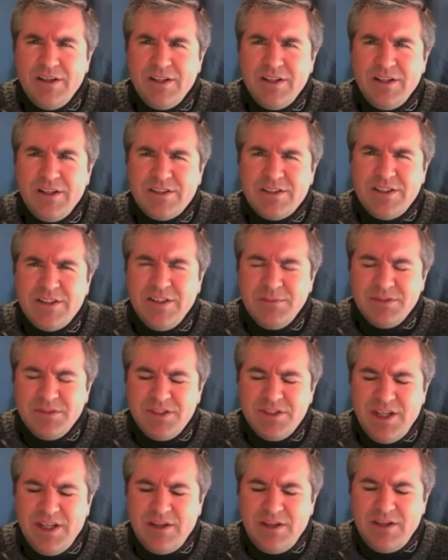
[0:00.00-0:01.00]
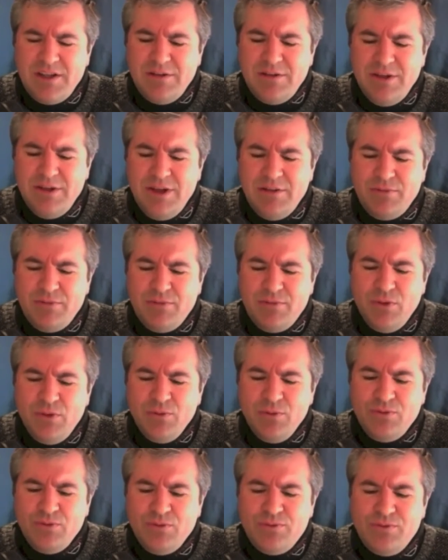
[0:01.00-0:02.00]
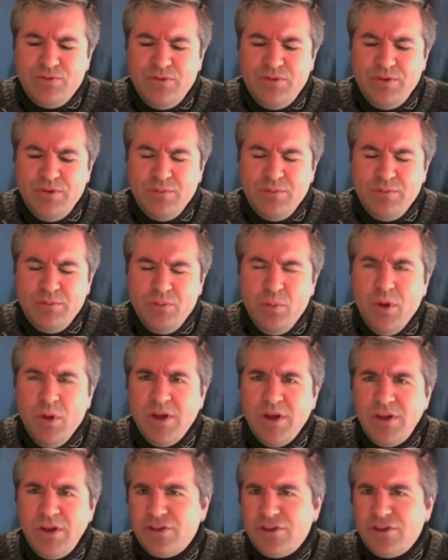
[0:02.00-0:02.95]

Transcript: it seems like if you've won